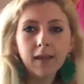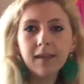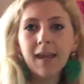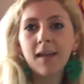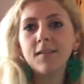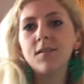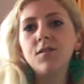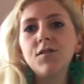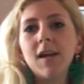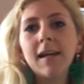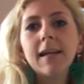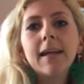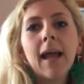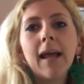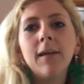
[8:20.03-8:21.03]
Yeah, so
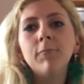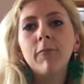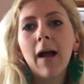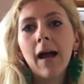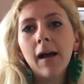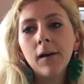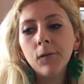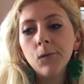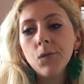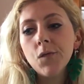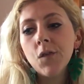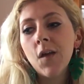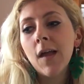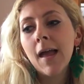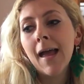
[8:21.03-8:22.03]
Jake came
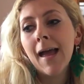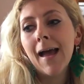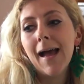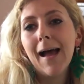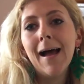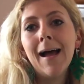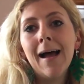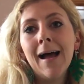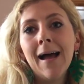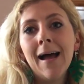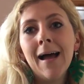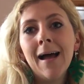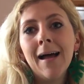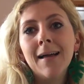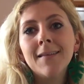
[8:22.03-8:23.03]
round
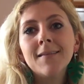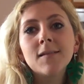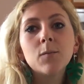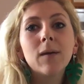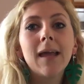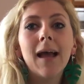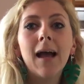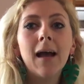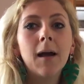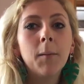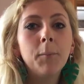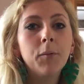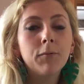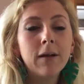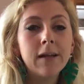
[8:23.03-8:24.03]
and we
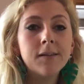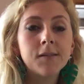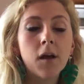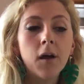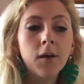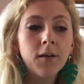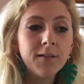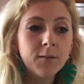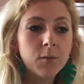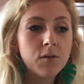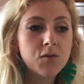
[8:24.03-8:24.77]
had burritos,